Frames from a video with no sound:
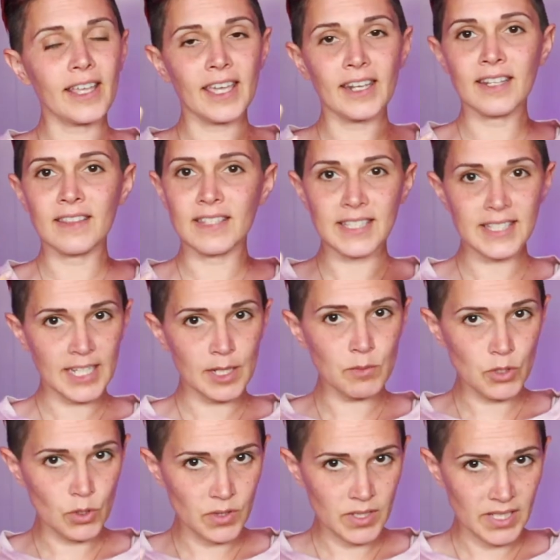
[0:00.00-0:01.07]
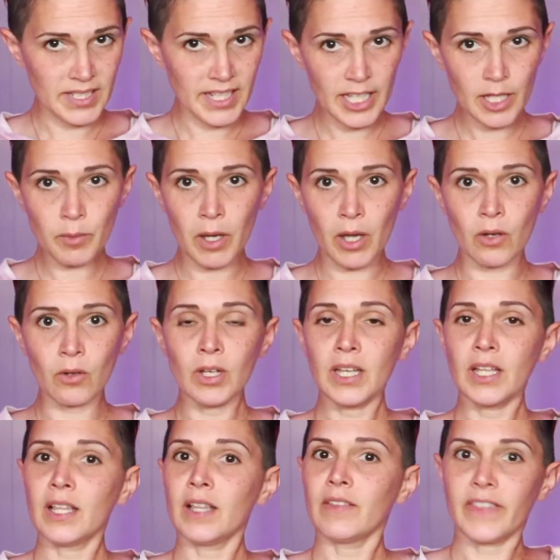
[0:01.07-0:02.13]
getting the same dose as chemo
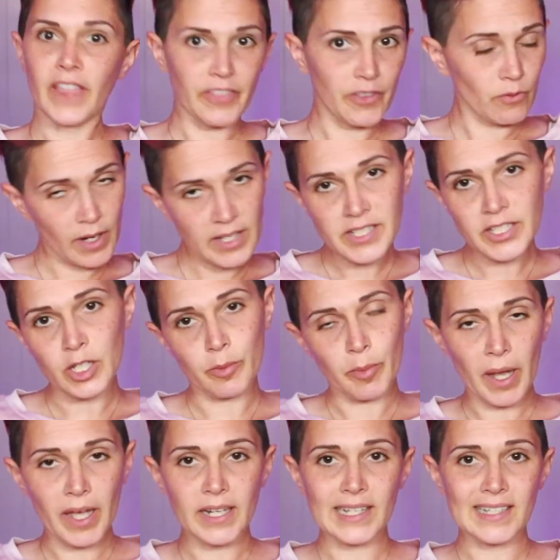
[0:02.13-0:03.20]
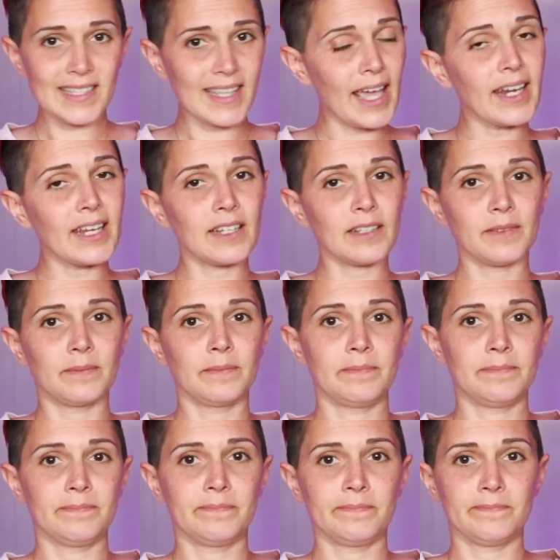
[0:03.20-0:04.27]
that the rest of your body is getting.
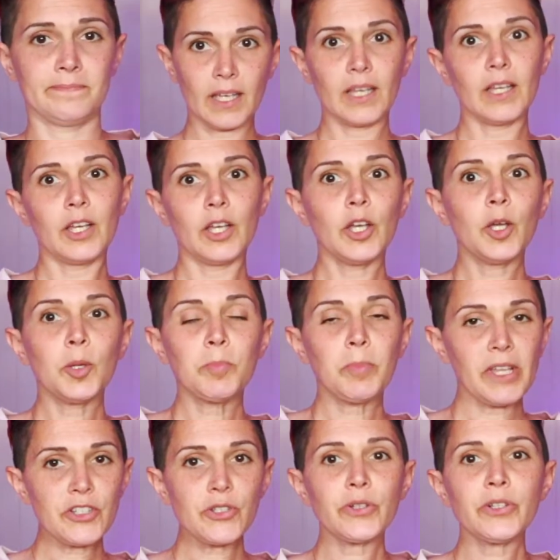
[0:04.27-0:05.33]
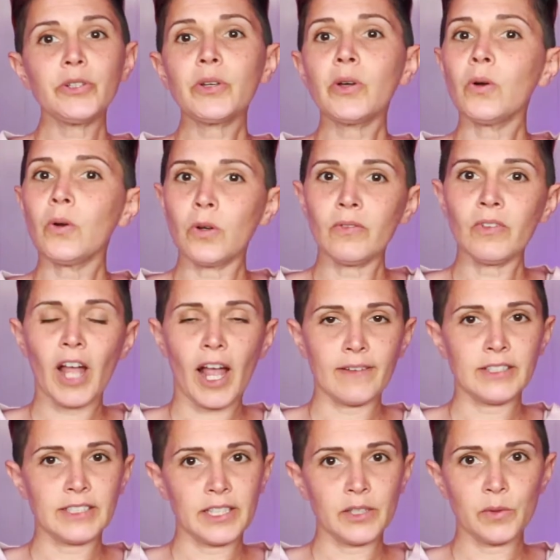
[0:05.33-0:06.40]
Make sure you go over
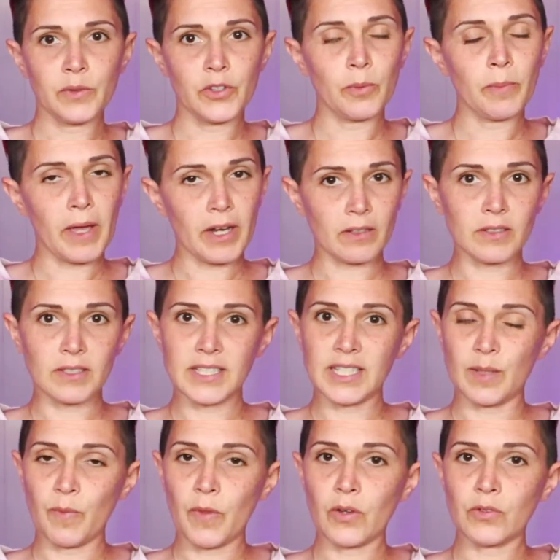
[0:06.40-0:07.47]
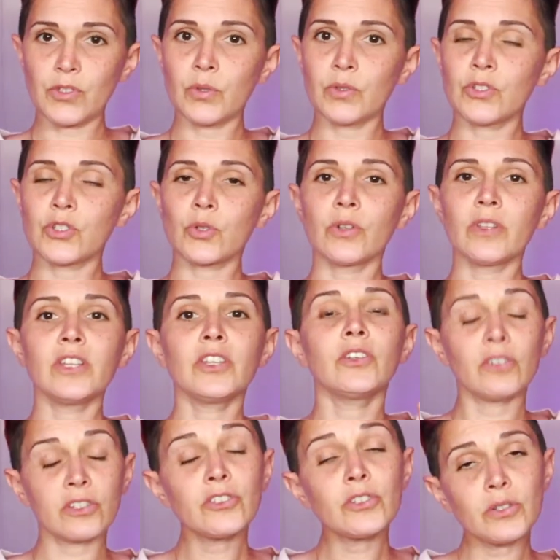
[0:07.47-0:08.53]
everything with your medical team though to ensure that
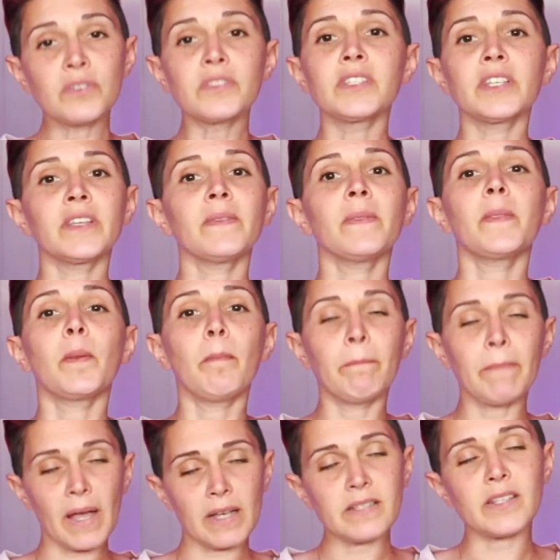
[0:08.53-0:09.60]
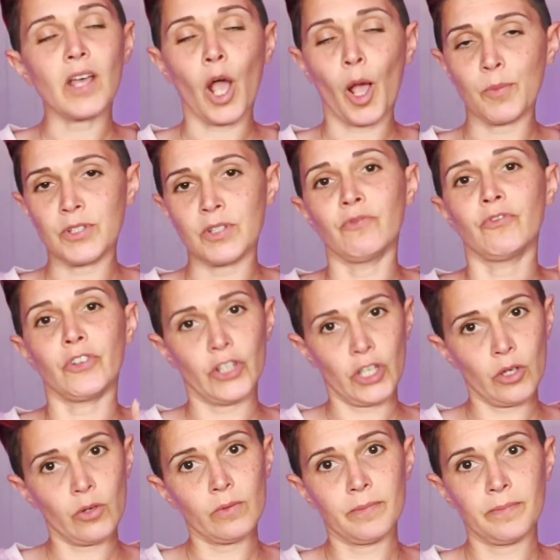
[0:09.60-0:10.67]
you're choosing the best option for you.